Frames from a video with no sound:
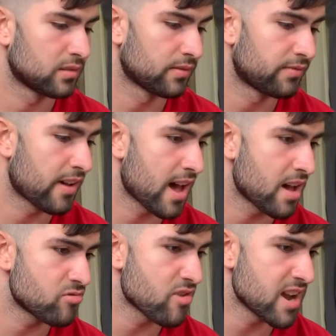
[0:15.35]

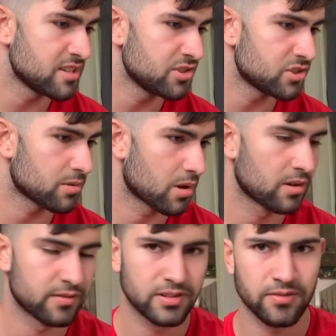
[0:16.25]
fair range
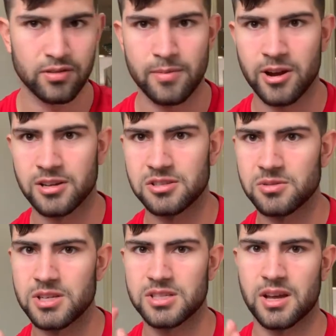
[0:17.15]
of different American
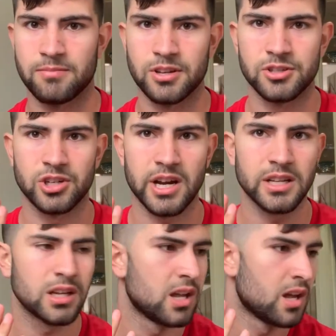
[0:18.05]
sweets that I'm gonna try
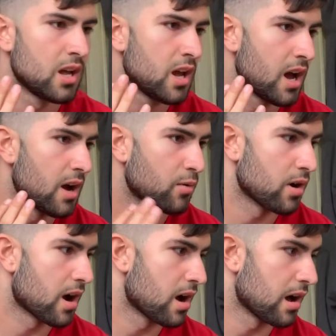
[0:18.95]

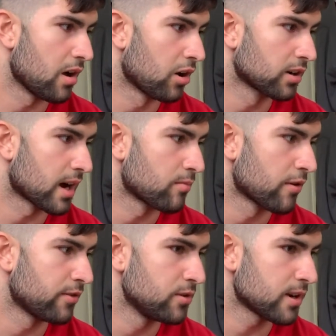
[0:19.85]
on camera
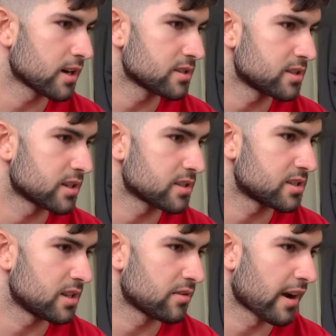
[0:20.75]
for you guys, so you get to
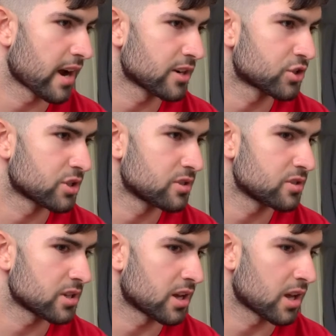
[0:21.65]
see the reactions,
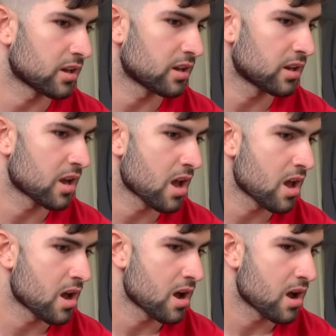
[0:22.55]
and
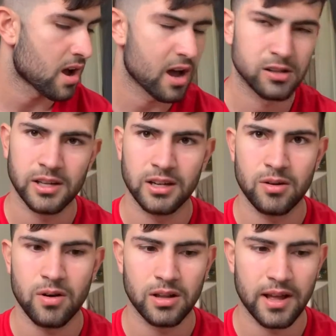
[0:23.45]
I'll let you know
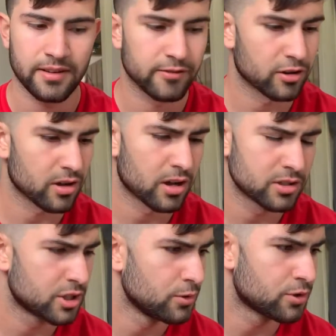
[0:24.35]
what I like. I've got
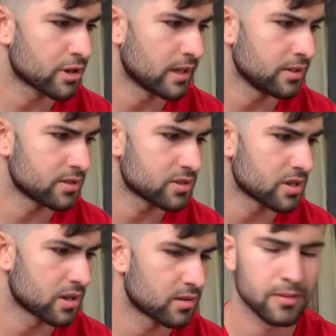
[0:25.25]
two drinks
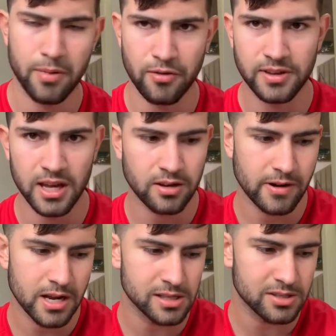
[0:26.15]
that are both
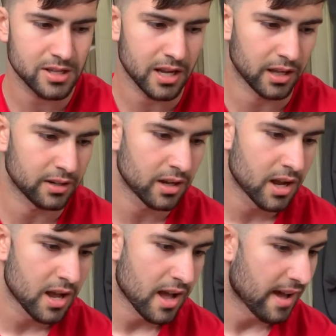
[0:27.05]
Gatorades, and
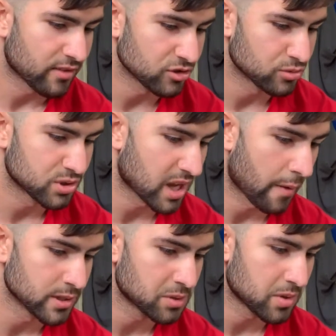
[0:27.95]
I've got some
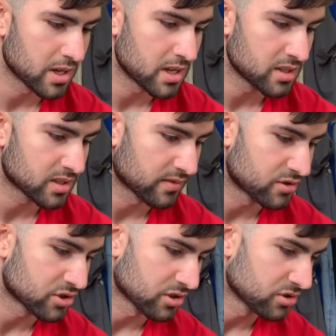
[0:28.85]
sour sweets. I've
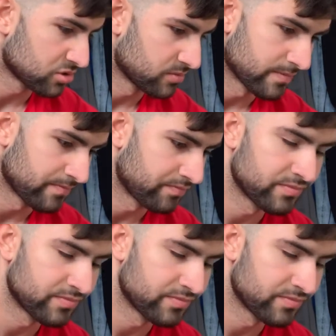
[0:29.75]
just got some